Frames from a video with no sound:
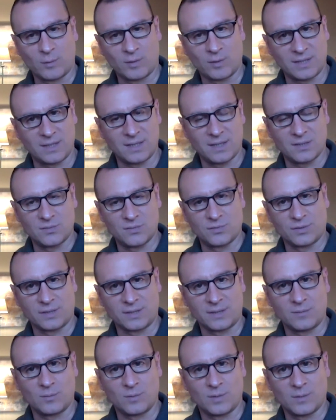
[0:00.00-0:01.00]
which I think is
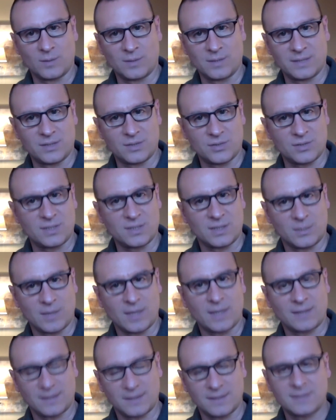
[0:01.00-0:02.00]
really what's interesting
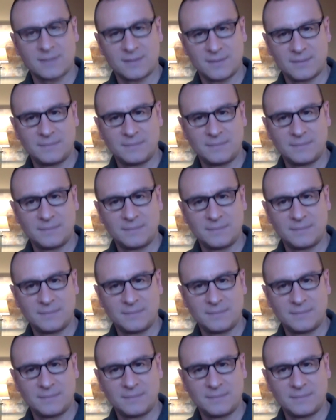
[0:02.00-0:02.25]
about this.